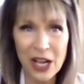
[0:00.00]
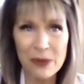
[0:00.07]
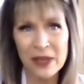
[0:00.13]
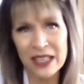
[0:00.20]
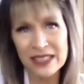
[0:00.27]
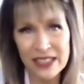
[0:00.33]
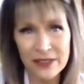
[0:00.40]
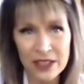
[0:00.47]
because
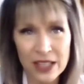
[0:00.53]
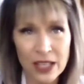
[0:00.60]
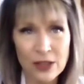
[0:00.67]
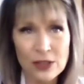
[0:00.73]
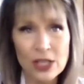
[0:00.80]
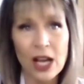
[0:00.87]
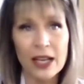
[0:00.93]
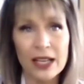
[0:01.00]
everything you're
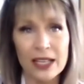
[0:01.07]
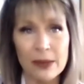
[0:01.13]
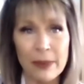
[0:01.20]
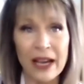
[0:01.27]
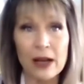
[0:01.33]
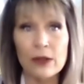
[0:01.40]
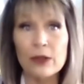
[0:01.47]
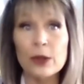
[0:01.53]
talking
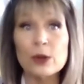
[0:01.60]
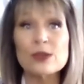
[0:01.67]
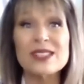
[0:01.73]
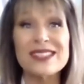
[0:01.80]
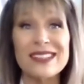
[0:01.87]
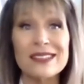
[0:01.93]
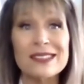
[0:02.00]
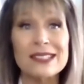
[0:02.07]
about, those
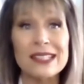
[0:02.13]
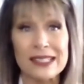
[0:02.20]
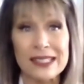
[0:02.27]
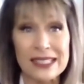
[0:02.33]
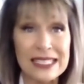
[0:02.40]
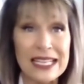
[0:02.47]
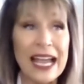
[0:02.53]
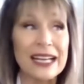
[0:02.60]
skill sets
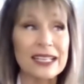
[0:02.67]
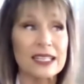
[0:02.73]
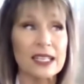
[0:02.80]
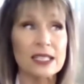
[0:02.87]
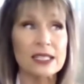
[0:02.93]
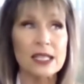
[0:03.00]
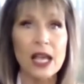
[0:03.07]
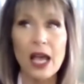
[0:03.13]
and
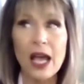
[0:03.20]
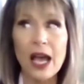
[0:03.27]
tactics,